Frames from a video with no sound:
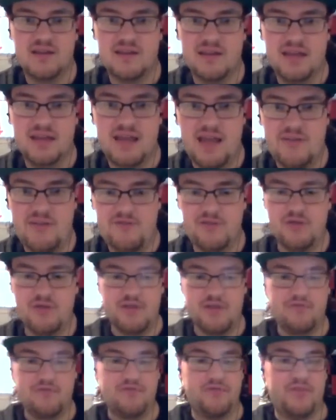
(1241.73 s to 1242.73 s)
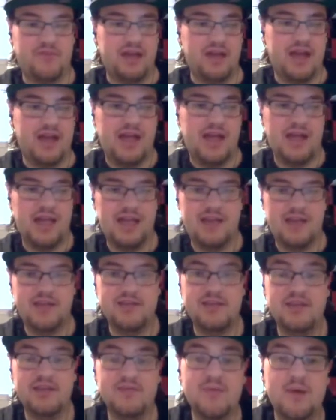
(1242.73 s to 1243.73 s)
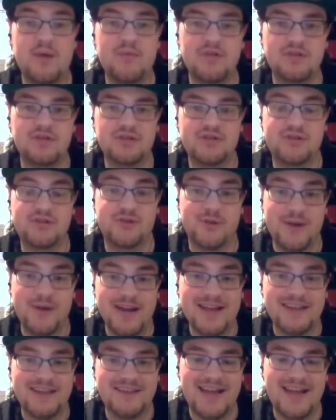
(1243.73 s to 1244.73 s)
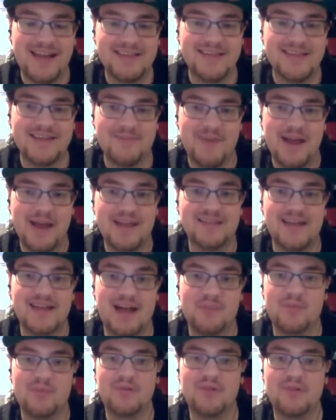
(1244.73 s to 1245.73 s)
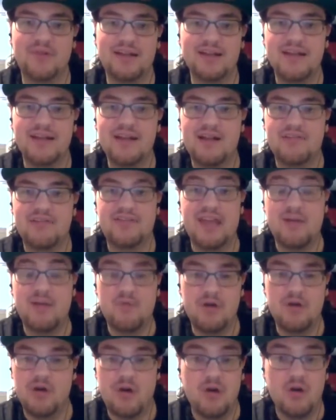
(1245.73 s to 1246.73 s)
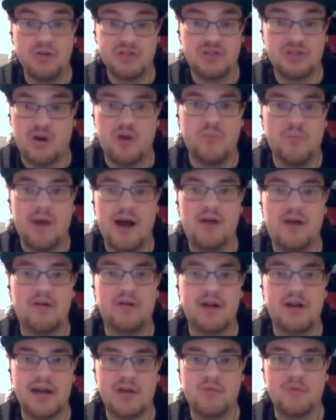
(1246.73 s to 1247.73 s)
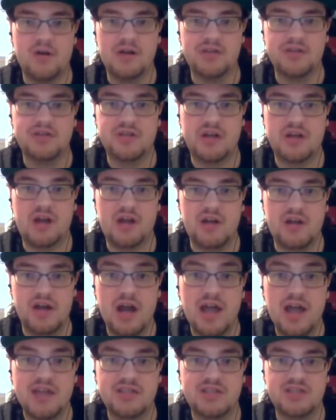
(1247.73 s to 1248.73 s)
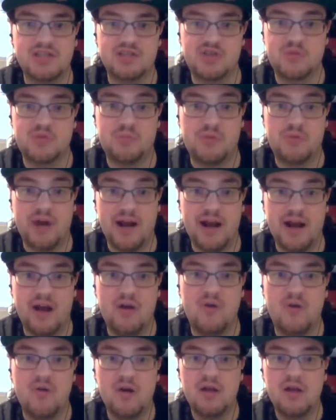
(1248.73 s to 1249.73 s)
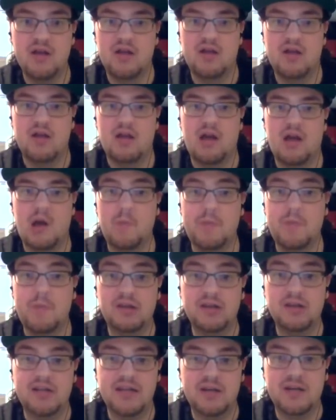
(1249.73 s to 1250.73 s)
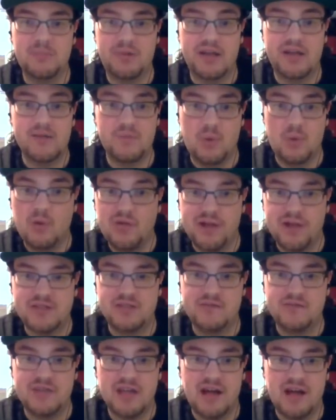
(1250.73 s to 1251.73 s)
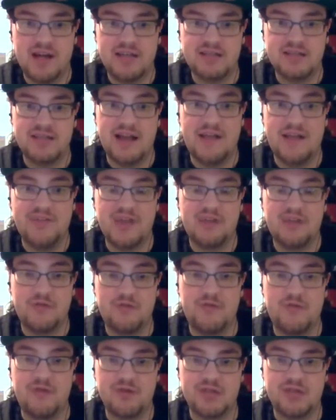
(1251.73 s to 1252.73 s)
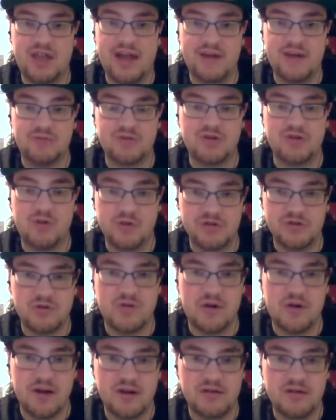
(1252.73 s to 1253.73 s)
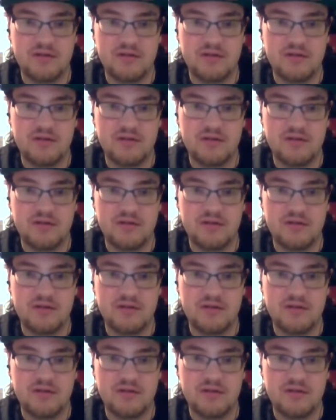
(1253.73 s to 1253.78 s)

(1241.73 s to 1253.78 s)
If you remember Detroit, that's like my example. Like they weren't all star power. It was a nice spread out ability to play both ends of the ice, and then the first line was goal scoring.